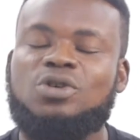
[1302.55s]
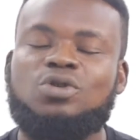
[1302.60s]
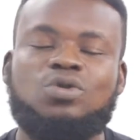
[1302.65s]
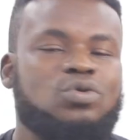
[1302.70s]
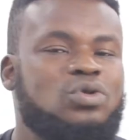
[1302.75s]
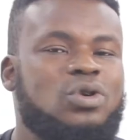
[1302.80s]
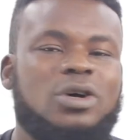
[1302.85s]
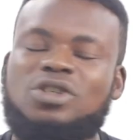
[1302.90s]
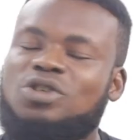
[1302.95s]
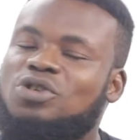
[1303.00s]

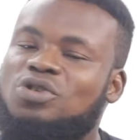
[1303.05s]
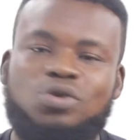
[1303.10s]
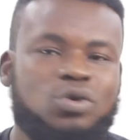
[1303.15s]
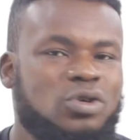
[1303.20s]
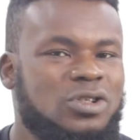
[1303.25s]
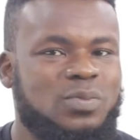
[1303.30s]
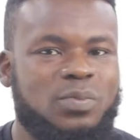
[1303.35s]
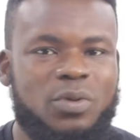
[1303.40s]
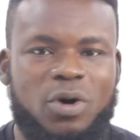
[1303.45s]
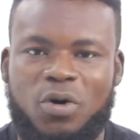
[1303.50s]
Do not
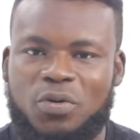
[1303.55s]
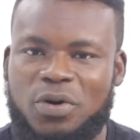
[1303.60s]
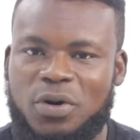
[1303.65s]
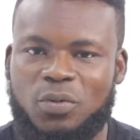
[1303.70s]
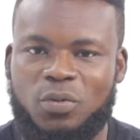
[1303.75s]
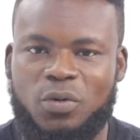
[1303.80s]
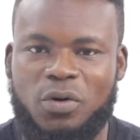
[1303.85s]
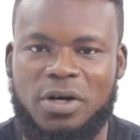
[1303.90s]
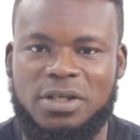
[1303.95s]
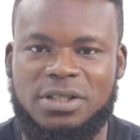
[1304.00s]
use
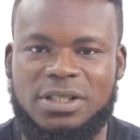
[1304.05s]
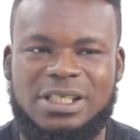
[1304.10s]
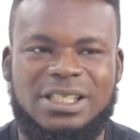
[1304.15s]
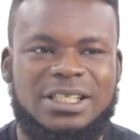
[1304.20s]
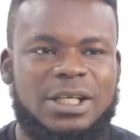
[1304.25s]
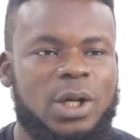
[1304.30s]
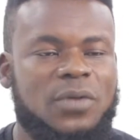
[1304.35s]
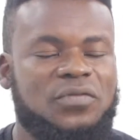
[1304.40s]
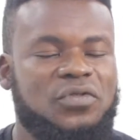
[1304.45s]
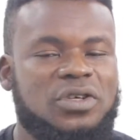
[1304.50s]
boring words.
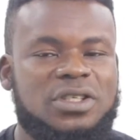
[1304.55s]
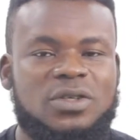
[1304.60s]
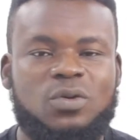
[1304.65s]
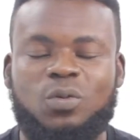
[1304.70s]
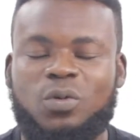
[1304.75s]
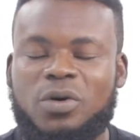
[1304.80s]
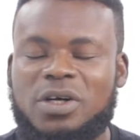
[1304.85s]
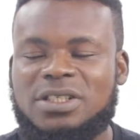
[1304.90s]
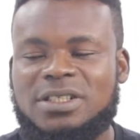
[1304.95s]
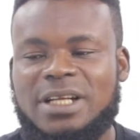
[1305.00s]
Instead of
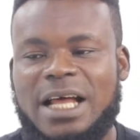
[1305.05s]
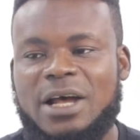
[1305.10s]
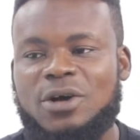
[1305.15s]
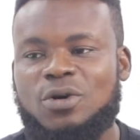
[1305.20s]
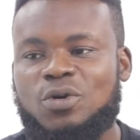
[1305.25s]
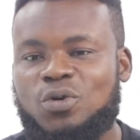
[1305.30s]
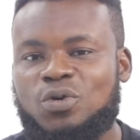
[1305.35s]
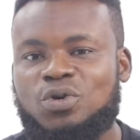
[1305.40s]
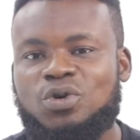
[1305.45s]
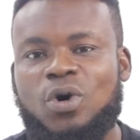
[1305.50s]
using words
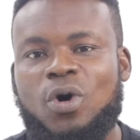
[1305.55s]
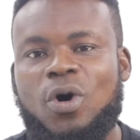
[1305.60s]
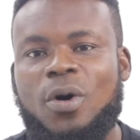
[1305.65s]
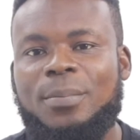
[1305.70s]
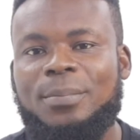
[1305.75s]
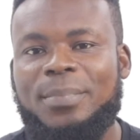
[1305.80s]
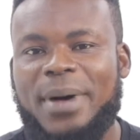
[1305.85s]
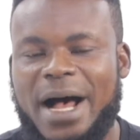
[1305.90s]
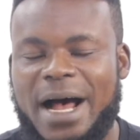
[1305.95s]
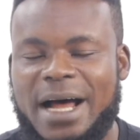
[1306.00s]
like good
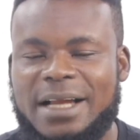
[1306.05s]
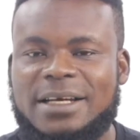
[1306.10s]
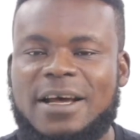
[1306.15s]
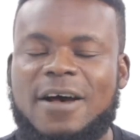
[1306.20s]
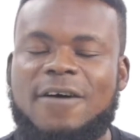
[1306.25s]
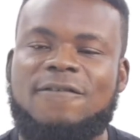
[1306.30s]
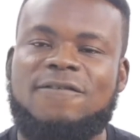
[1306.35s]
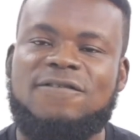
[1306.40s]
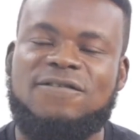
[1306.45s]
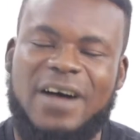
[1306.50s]
or bad,
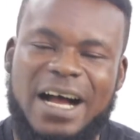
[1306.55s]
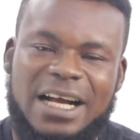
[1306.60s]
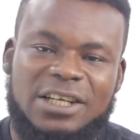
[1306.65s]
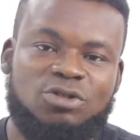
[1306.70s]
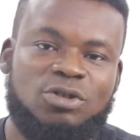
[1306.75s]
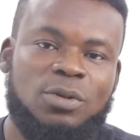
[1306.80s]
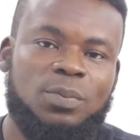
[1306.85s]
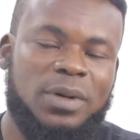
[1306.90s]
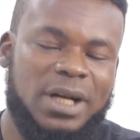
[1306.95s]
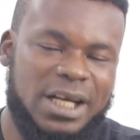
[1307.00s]

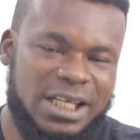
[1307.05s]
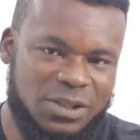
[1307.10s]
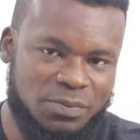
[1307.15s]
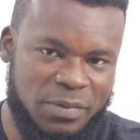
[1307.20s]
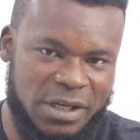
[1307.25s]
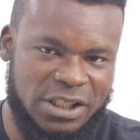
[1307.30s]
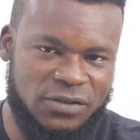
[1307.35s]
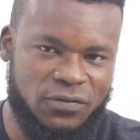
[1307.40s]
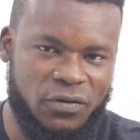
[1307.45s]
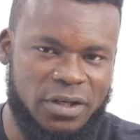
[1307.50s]
find
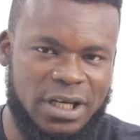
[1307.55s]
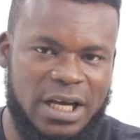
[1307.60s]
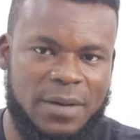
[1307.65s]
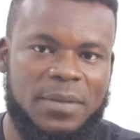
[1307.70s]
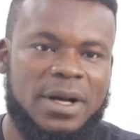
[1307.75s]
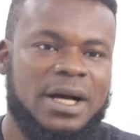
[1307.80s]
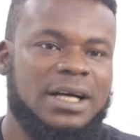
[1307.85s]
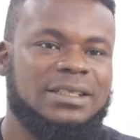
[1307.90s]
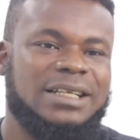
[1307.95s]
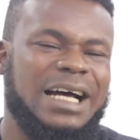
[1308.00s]
replacements for
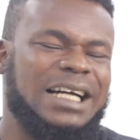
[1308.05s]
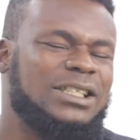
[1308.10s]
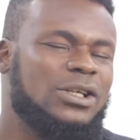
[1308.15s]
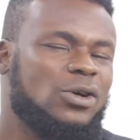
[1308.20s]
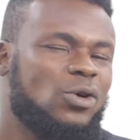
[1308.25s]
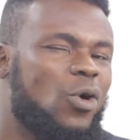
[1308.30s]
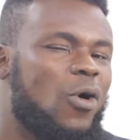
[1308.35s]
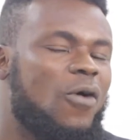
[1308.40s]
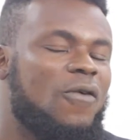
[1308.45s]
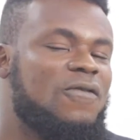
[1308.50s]
them that
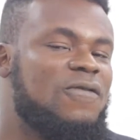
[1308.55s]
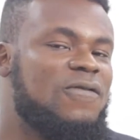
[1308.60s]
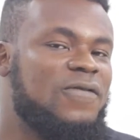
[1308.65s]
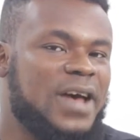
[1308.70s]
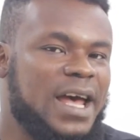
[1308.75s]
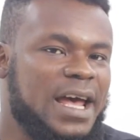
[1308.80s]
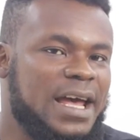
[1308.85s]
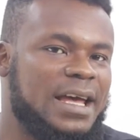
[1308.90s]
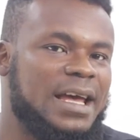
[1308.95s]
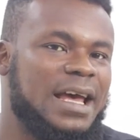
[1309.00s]

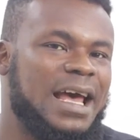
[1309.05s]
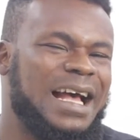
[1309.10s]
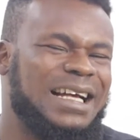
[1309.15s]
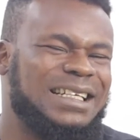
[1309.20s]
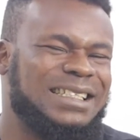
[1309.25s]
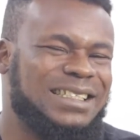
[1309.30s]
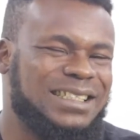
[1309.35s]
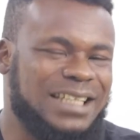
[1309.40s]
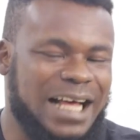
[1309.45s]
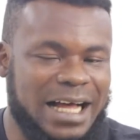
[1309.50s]
convey
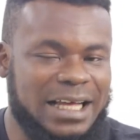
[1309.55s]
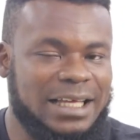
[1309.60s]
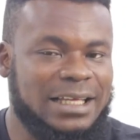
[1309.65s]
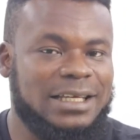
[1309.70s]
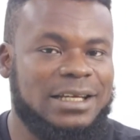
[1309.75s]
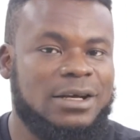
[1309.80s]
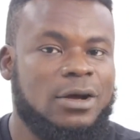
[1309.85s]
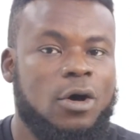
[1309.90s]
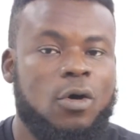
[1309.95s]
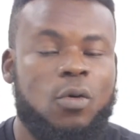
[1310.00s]

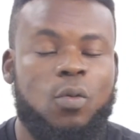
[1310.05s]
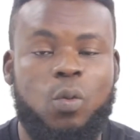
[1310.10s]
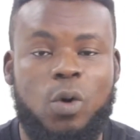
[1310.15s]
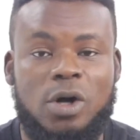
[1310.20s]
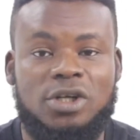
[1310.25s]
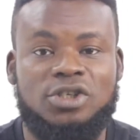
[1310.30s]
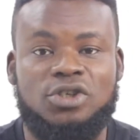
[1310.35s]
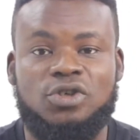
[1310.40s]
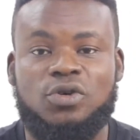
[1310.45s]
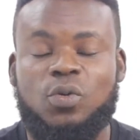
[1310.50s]
exactly
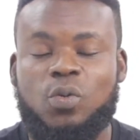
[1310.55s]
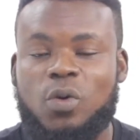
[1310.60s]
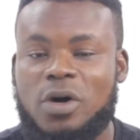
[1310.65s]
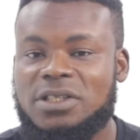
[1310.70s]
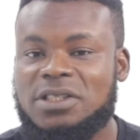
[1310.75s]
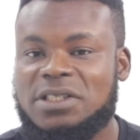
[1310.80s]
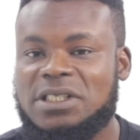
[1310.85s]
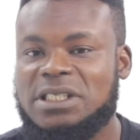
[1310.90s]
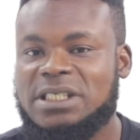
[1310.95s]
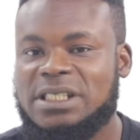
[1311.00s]
what you
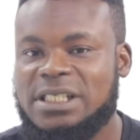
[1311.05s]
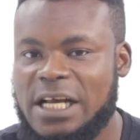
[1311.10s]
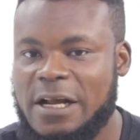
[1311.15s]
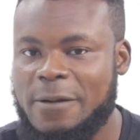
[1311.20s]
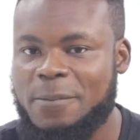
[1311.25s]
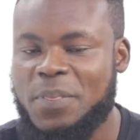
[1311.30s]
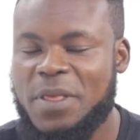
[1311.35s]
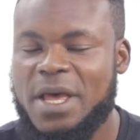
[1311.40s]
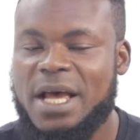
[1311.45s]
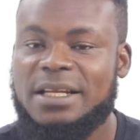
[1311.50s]
want to
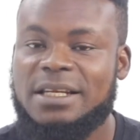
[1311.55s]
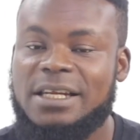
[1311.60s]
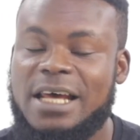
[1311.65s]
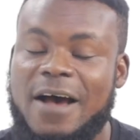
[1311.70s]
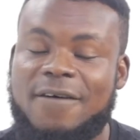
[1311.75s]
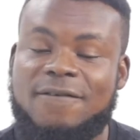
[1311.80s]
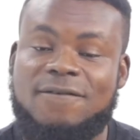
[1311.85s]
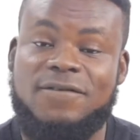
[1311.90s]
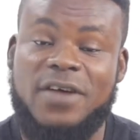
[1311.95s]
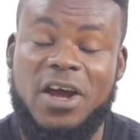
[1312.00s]
say.
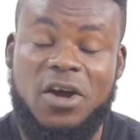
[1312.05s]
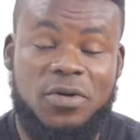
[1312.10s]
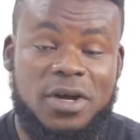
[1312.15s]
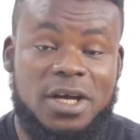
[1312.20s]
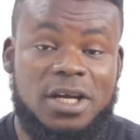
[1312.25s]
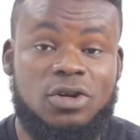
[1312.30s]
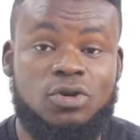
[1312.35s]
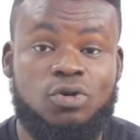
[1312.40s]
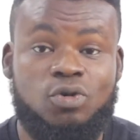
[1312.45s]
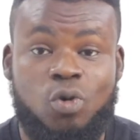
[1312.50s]
There are
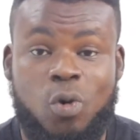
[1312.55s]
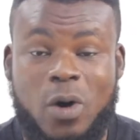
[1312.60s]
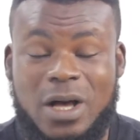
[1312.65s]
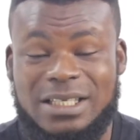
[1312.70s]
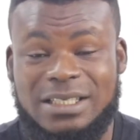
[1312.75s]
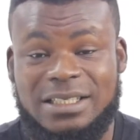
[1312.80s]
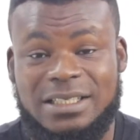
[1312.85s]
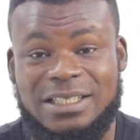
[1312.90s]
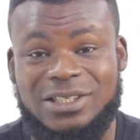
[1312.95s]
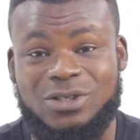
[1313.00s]
varying
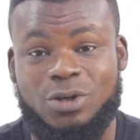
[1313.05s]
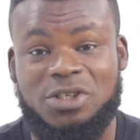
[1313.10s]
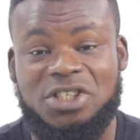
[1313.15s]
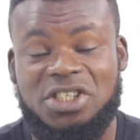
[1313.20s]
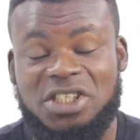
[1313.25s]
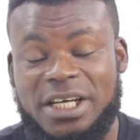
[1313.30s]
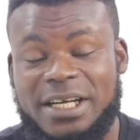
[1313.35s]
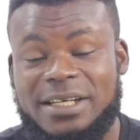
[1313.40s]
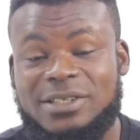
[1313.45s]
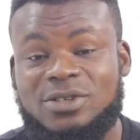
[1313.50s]
nuances or
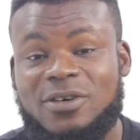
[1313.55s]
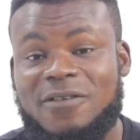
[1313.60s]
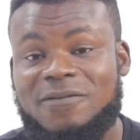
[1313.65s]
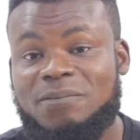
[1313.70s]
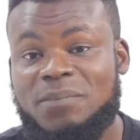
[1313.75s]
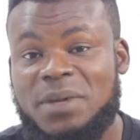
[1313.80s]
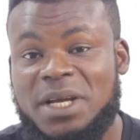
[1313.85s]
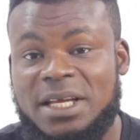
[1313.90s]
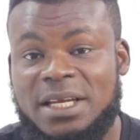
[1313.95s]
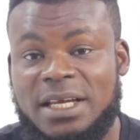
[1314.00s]
shades of
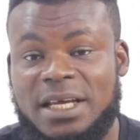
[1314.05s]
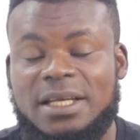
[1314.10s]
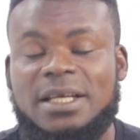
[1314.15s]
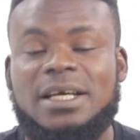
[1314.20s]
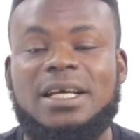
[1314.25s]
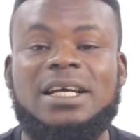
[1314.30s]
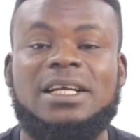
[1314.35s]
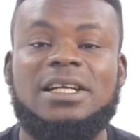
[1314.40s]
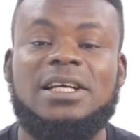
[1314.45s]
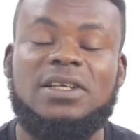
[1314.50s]

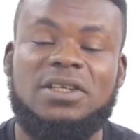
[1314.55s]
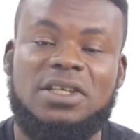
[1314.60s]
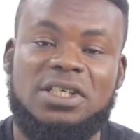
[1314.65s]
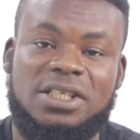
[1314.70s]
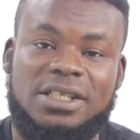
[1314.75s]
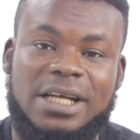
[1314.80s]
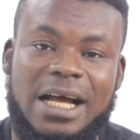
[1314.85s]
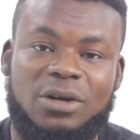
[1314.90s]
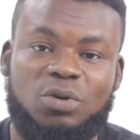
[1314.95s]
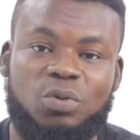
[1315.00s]
meaning in
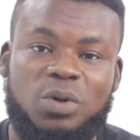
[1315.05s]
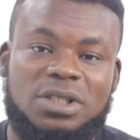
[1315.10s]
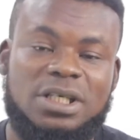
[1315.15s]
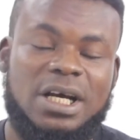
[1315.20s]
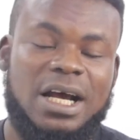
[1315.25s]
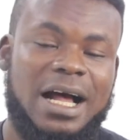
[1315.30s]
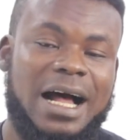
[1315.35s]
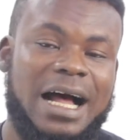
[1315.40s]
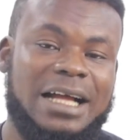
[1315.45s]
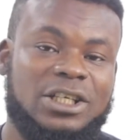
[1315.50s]
English language,
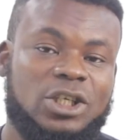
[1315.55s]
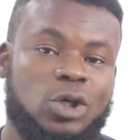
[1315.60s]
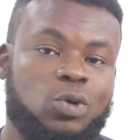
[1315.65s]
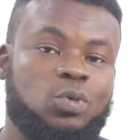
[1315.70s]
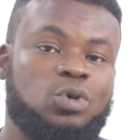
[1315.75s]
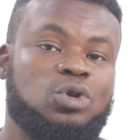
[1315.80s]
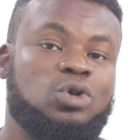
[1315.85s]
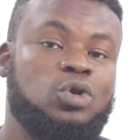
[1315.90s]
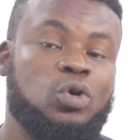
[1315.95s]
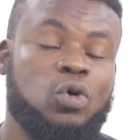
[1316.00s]
and you
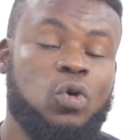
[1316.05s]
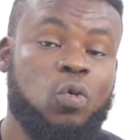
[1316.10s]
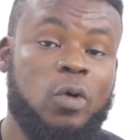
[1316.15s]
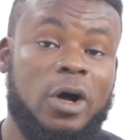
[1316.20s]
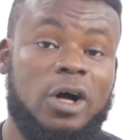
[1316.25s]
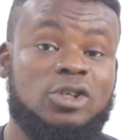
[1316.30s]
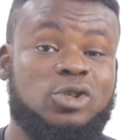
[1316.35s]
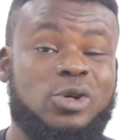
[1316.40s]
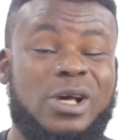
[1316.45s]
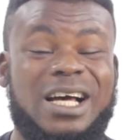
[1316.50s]
would do
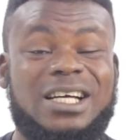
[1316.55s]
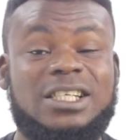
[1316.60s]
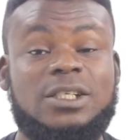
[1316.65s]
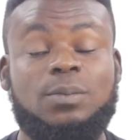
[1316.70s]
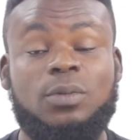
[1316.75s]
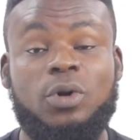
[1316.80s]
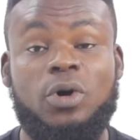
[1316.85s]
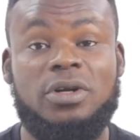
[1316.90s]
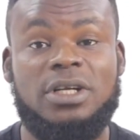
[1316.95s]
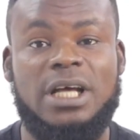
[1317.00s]
well to
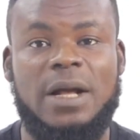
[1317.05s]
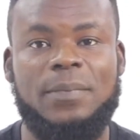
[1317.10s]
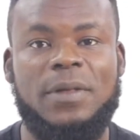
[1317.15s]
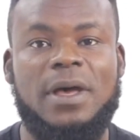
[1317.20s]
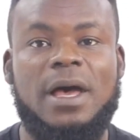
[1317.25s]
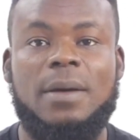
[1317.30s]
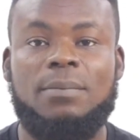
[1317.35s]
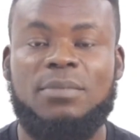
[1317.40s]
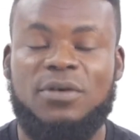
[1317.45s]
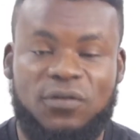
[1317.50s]
explore them
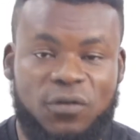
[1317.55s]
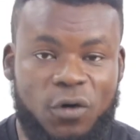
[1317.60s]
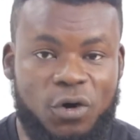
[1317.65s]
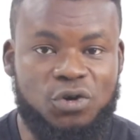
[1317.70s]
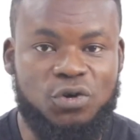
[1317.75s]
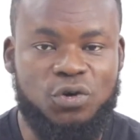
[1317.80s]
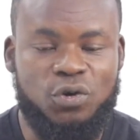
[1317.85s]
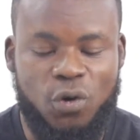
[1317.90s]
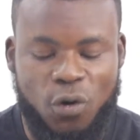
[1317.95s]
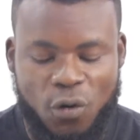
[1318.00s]
before
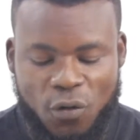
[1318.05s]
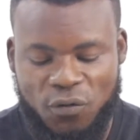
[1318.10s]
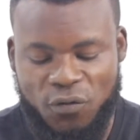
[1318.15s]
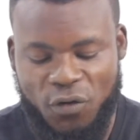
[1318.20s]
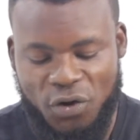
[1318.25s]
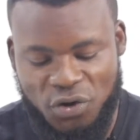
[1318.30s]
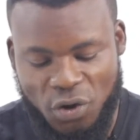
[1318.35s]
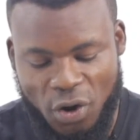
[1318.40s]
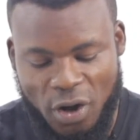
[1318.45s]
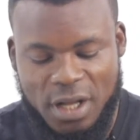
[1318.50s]
you go
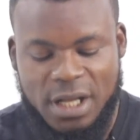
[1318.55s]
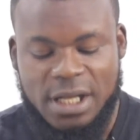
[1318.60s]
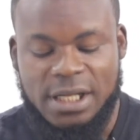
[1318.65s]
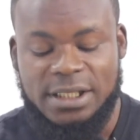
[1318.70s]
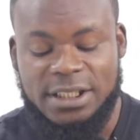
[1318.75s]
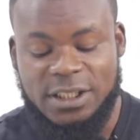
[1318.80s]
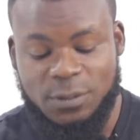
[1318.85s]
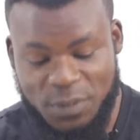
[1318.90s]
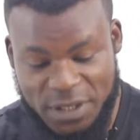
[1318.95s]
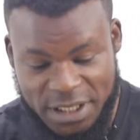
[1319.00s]
for your
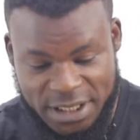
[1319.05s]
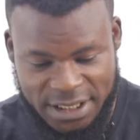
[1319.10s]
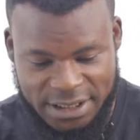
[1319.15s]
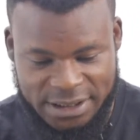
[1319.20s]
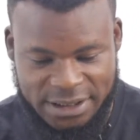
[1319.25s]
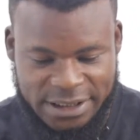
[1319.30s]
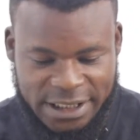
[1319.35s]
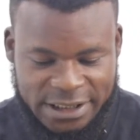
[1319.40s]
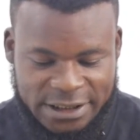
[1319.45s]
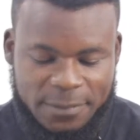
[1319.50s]

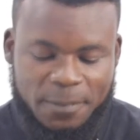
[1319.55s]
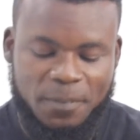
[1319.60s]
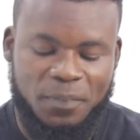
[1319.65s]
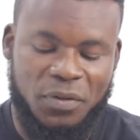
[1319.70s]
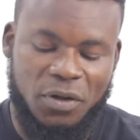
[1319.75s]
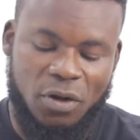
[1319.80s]
speaking test.